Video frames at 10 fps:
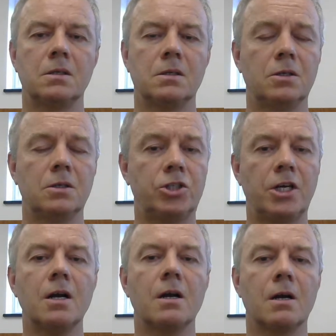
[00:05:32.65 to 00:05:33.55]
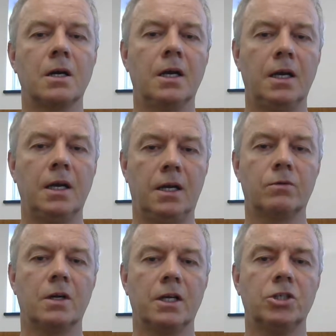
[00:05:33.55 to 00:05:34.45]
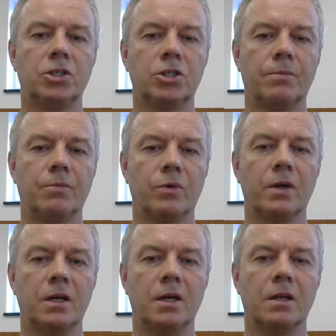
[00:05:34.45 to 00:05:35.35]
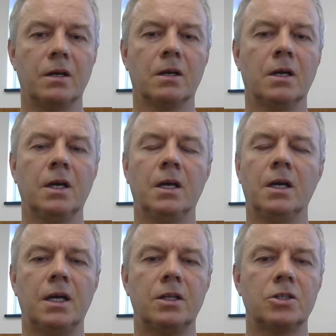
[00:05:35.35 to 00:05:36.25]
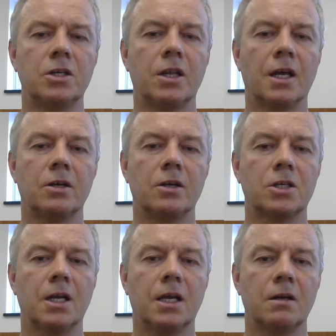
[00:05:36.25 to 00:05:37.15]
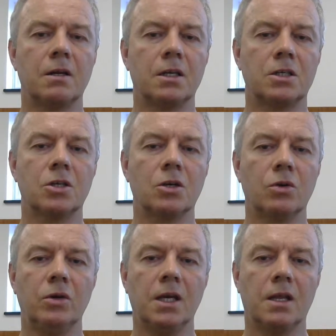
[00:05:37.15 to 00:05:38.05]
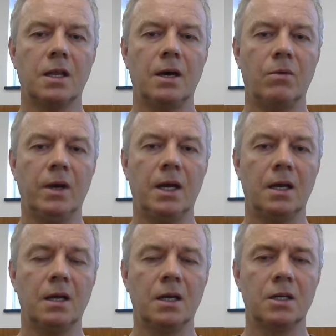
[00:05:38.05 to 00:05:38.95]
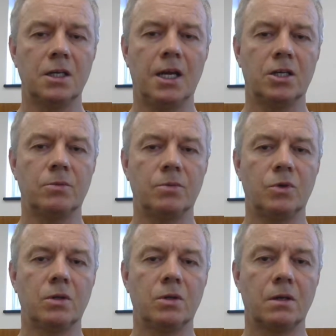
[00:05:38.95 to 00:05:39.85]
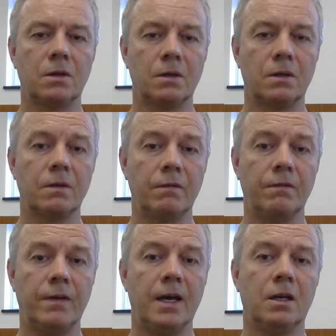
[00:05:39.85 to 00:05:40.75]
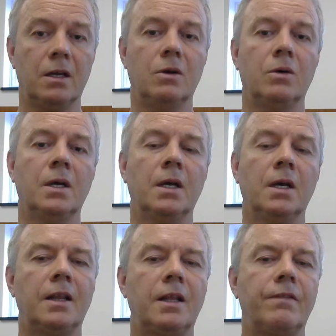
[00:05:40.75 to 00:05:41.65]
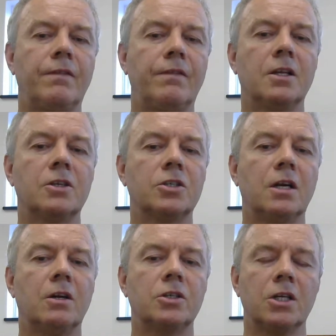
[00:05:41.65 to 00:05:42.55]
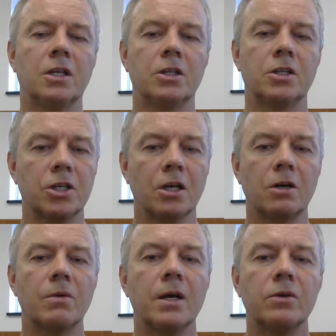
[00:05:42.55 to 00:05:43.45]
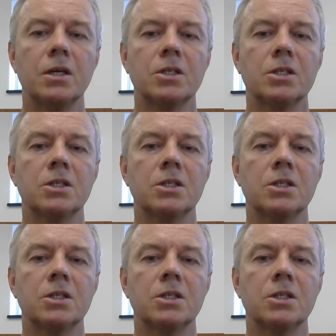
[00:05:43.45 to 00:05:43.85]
share in relationship with one another. And there's nothing else like it. It's so unique that way, tangible value. And then finally there's energy, sun around us,